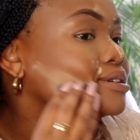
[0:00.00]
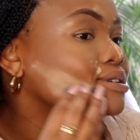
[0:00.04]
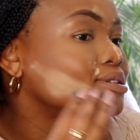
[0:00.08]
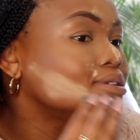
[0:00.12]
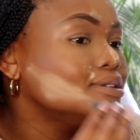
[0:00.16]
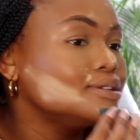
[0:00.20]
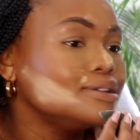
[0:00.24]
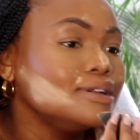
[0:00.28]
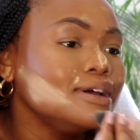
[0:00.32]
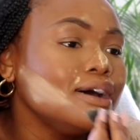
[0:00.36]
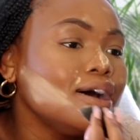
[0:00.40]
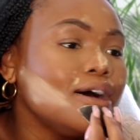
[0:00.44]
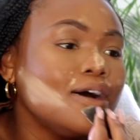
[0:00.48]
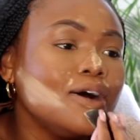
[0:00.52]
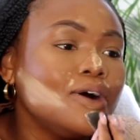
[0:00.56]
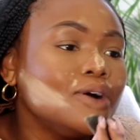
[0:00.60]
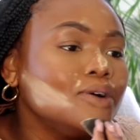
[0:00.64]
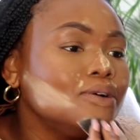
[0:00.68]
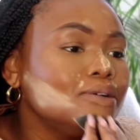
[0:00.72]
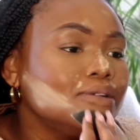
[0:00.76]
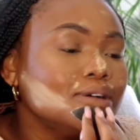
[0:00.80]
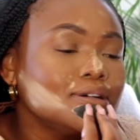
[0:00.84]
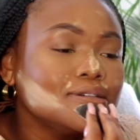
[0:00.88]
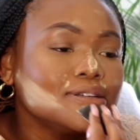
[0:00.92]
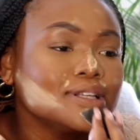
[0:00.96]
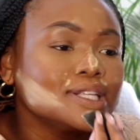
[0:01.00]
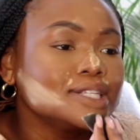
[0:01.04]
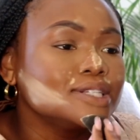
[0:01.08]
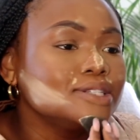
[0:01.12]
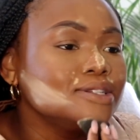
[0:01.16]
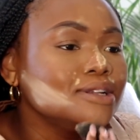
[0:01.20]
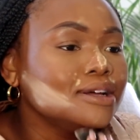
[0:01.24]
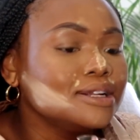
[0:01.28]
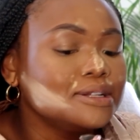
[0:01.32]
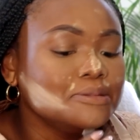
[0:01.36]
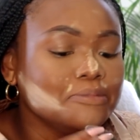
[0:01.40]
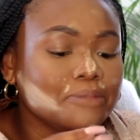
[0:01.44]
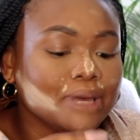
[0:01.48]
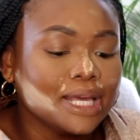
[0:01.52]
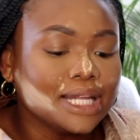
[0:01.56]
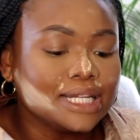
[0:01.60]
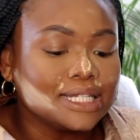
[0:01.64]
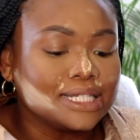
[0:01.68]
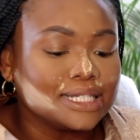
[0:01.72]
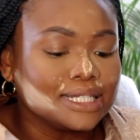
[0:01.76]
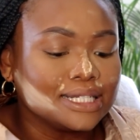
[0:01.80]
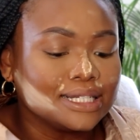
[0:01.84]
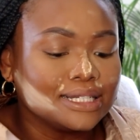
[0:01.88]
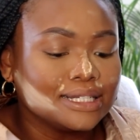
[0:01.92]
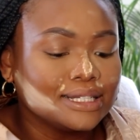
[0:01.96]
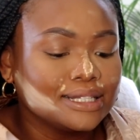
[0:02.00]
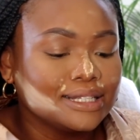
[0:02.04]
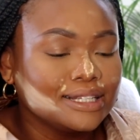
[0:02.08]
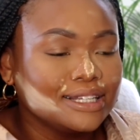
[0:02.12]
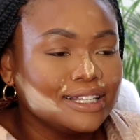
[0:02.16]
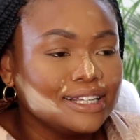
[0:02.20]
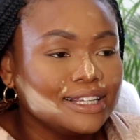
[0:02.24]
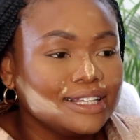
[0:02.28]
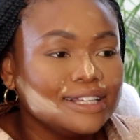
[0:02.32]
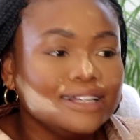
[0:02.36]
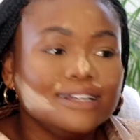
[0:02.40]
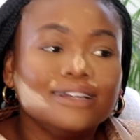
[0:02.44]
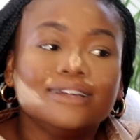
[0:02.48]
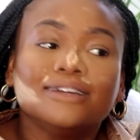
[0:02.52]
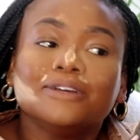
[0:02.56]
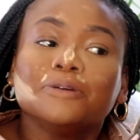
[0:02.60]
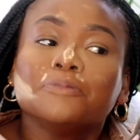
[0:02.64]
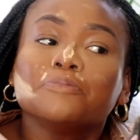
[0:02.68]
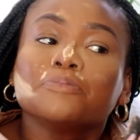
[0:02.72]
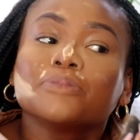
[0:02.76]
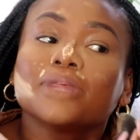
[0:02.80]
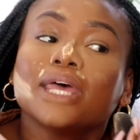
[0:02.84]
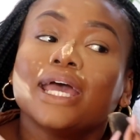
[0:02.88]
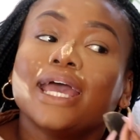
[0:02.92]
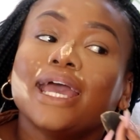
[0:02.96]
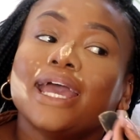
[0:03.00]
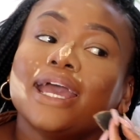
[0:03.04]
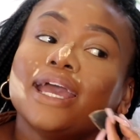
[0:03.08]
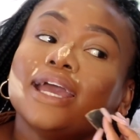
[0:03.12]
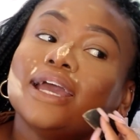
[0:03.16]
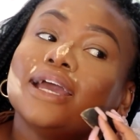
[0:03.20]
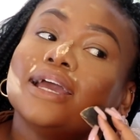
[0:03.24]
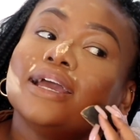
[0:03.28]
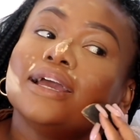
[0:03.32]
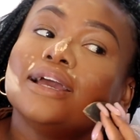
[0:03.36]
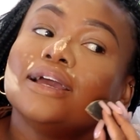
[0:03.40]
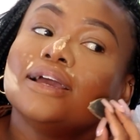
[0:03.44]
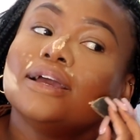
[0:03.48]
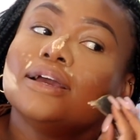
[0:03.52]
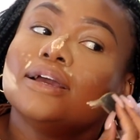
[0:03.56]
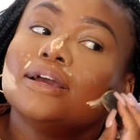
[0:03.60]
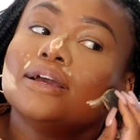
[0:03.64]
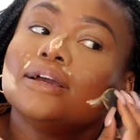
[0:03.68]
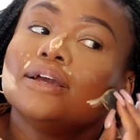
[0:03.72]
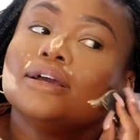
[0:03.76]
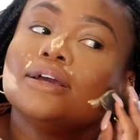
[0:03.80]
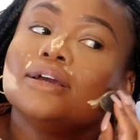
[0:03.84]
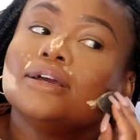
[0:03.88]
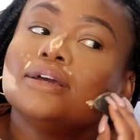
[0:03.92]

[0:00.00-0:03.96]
No, it's not medi. Medicine.